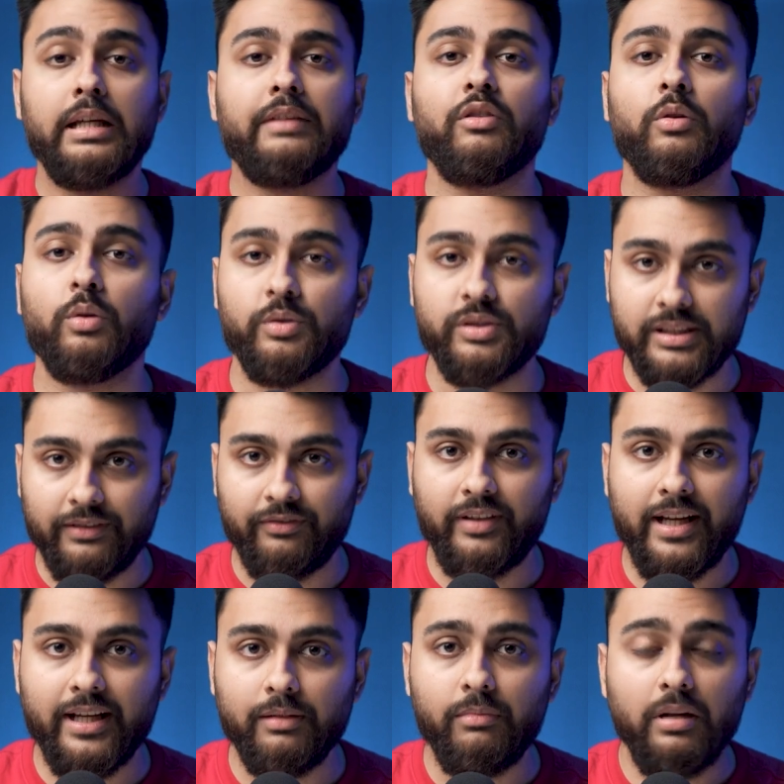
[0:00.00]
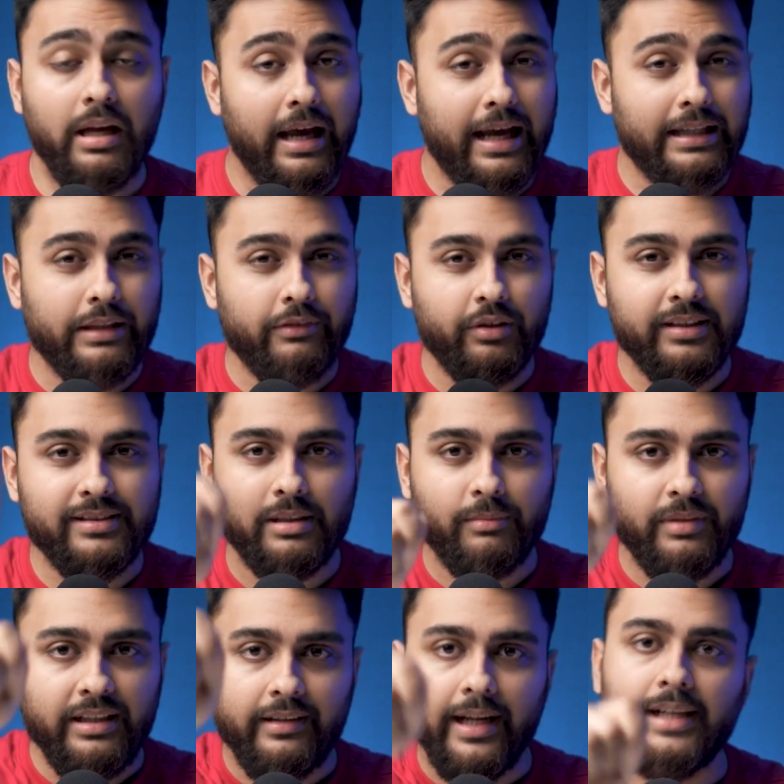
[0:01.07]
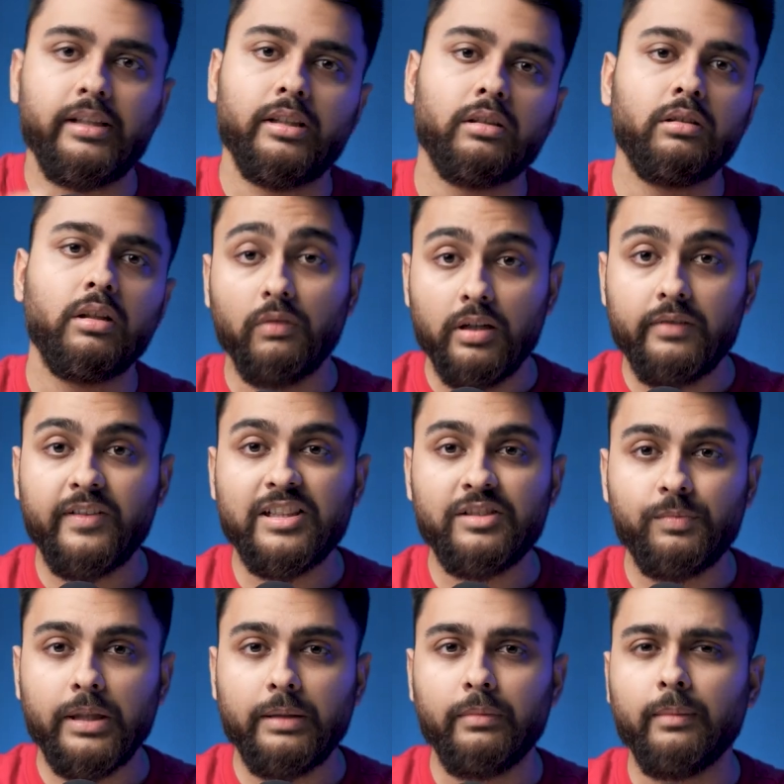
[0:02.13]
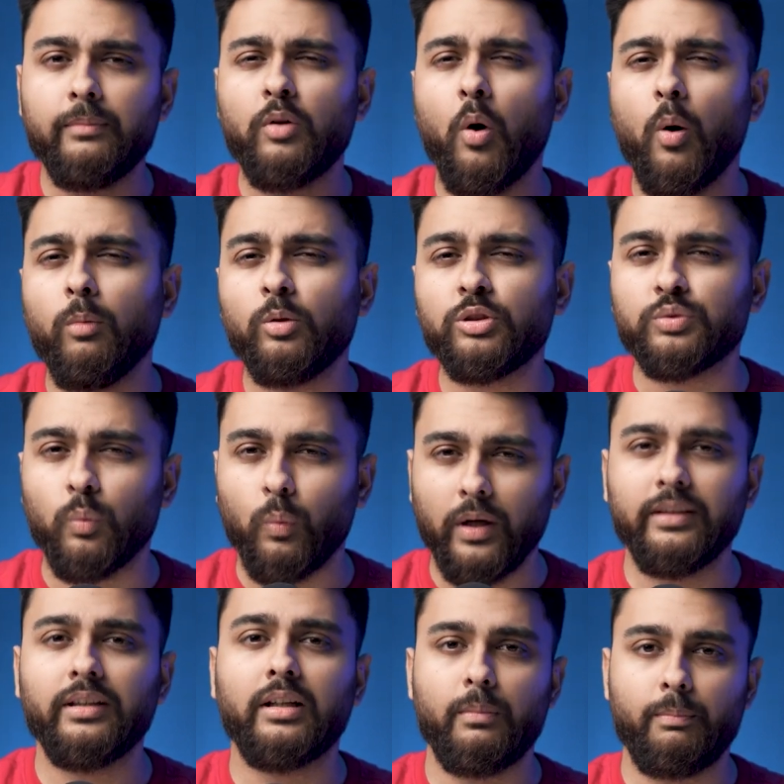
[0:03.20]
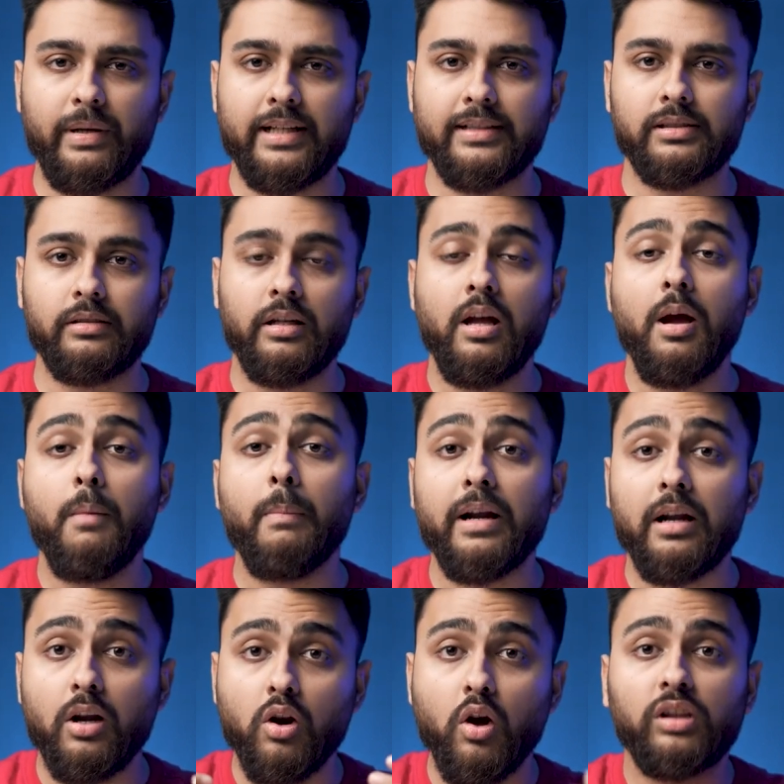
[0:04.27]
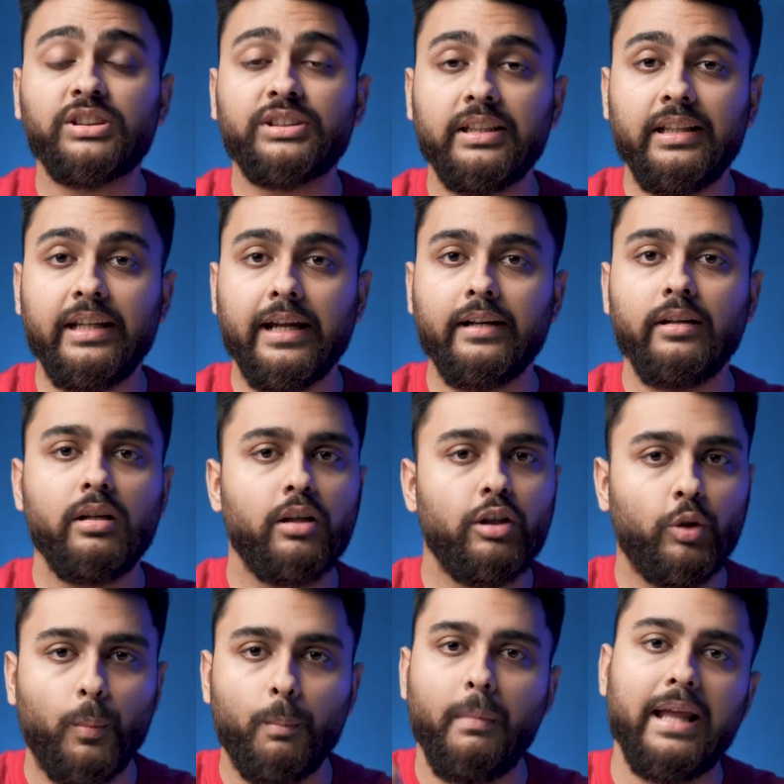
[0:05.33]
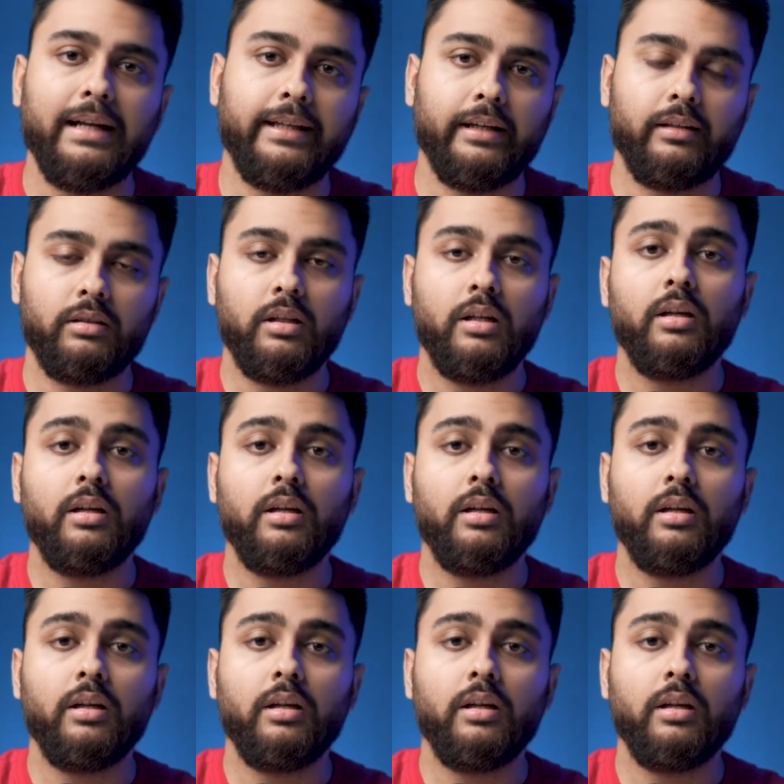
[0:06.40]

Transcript: If you want to save time, I'll give you the summary right here. Wordfence Premium almost won the comparison, but lost in the end to Malcare.